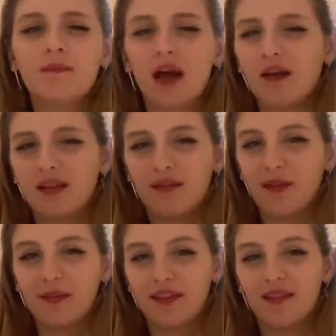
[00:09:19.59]
I don't know if
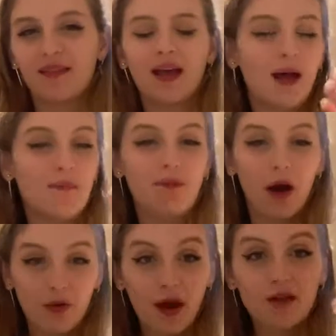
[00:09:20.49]
that makes sense,
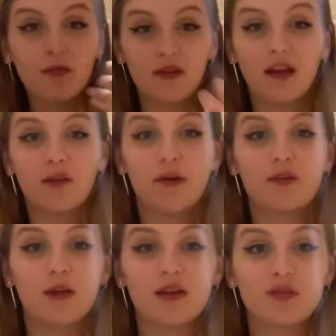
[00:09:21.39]
but quite a spontaneous
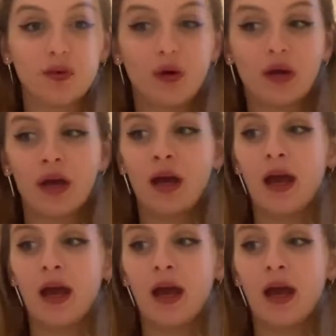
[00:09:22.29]
person when I talk,